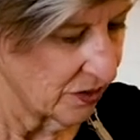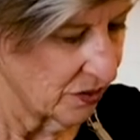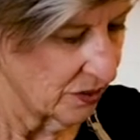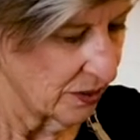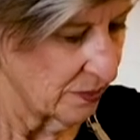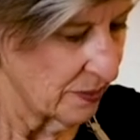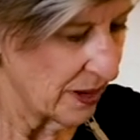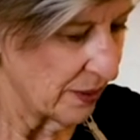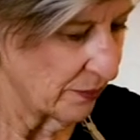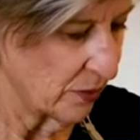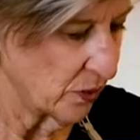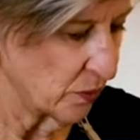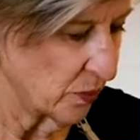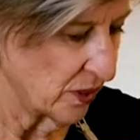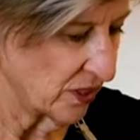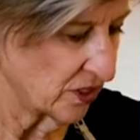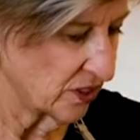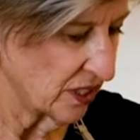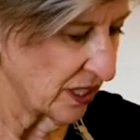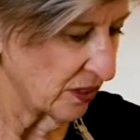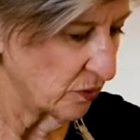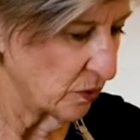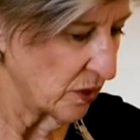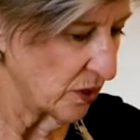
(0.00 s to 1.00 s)
Remember, we
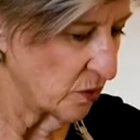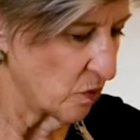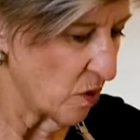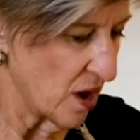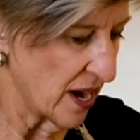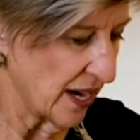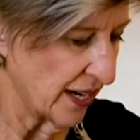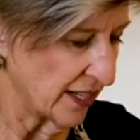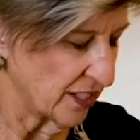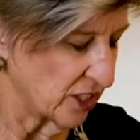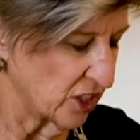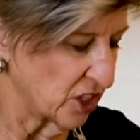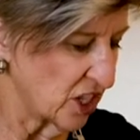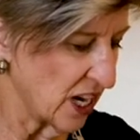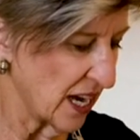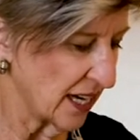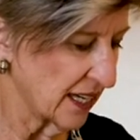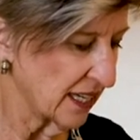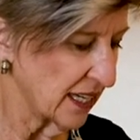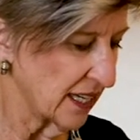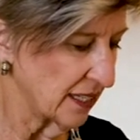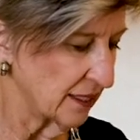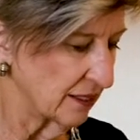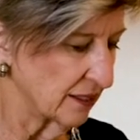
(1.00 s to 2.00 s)
said we'd want to check
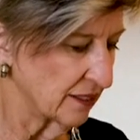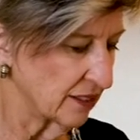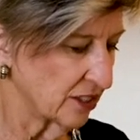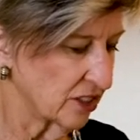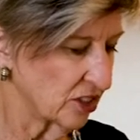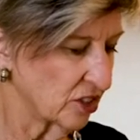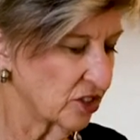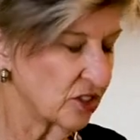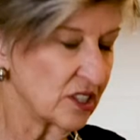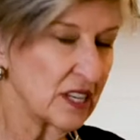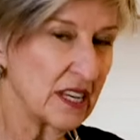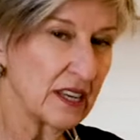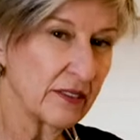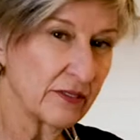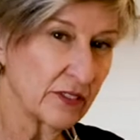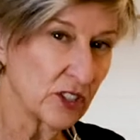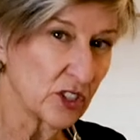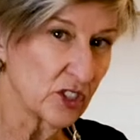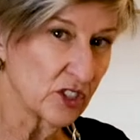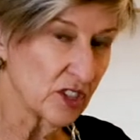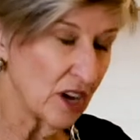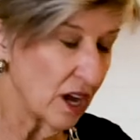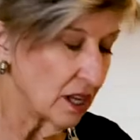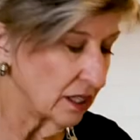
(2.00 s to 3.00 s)
it to see if the
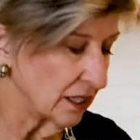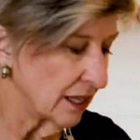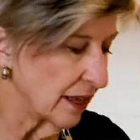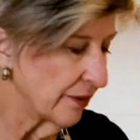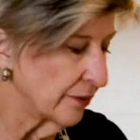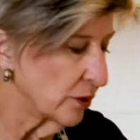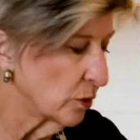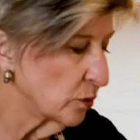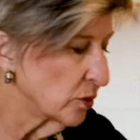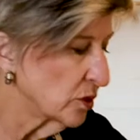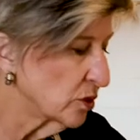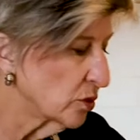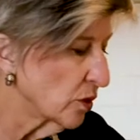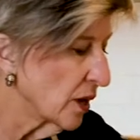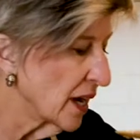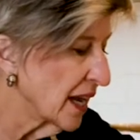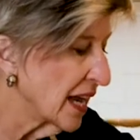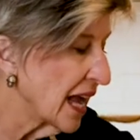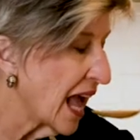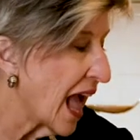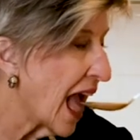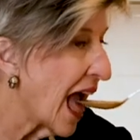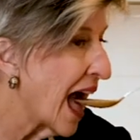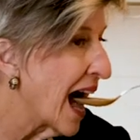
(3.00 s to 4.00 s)
salt level was
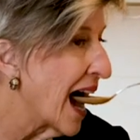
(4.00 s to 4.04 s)
right.